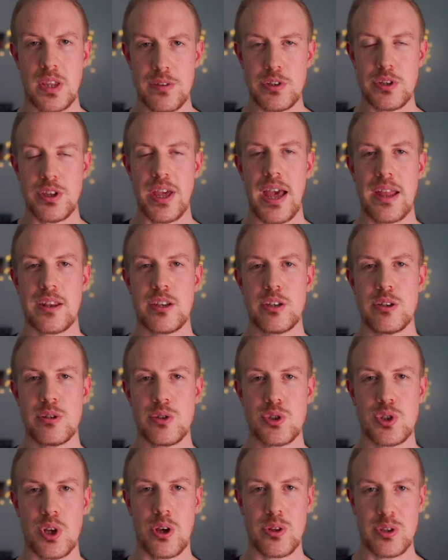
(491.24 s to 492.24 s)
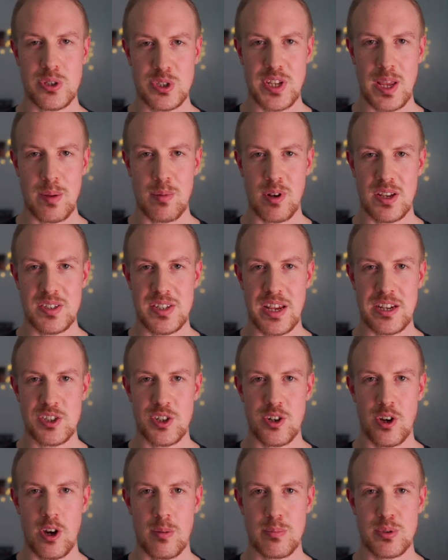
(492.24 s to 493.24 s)
If you can use other
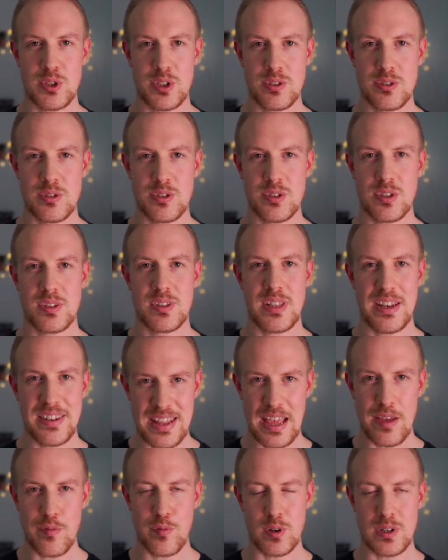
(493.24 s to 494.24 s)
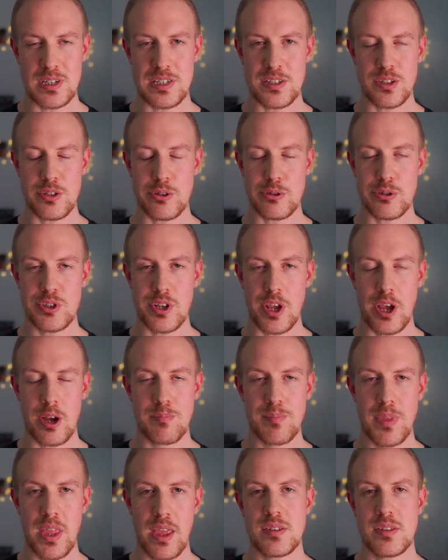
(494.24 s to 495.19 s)
stabilization options, then definitely do so.